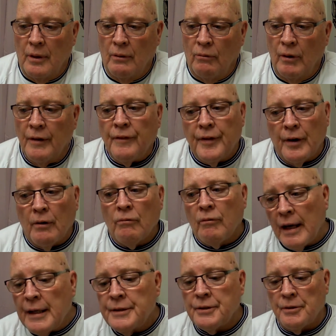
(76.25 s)
with their
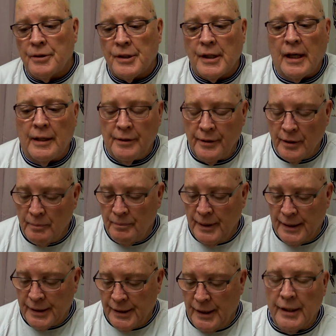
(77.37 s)
razor side of their
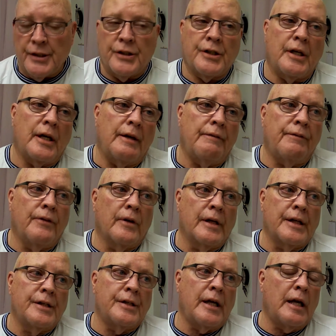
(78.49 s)
business. For
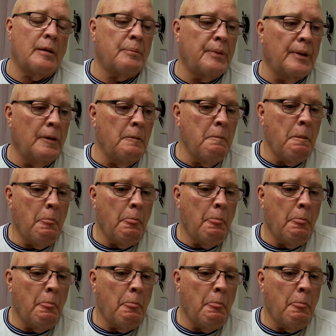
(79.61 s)
example,